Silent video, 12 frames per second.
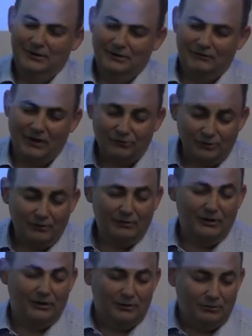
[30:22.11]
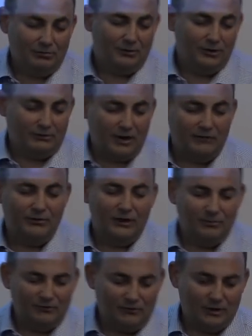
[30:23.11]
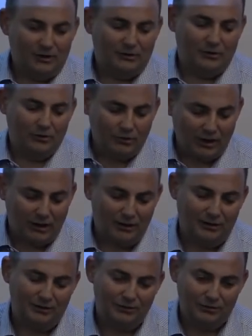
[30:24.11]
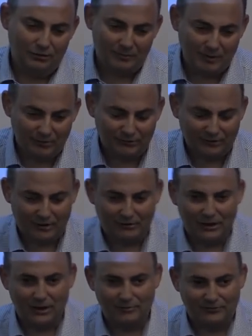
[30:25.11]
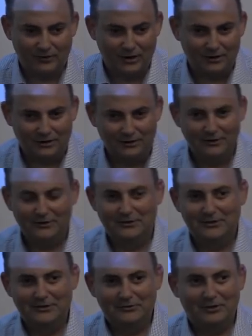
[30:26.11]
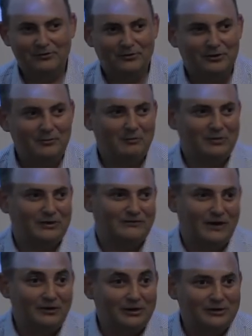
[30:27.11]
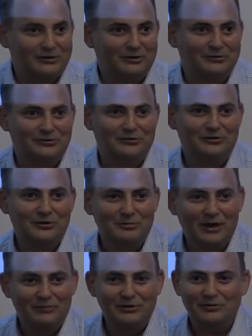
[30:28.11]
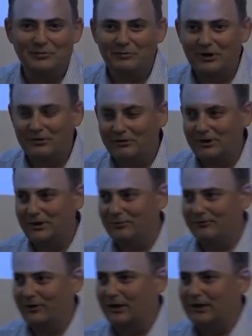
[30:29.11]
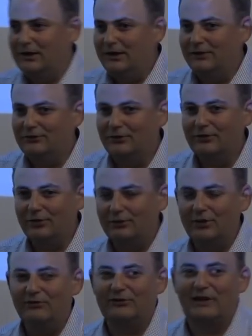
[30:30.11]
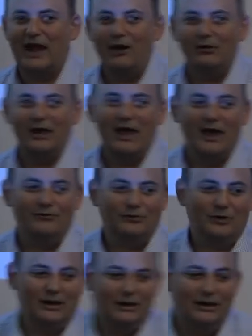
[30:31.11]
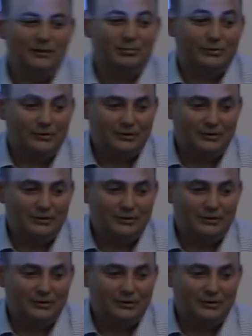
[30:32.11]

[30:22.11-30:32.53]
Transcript: Eventually, we rederive the heap invariant. OK, who remembers how to write heapify? Well, if we didn't remember the invariant, you can sure bet we didn't remember how to write heapify. It took the three of us an hour and a half to write a heap.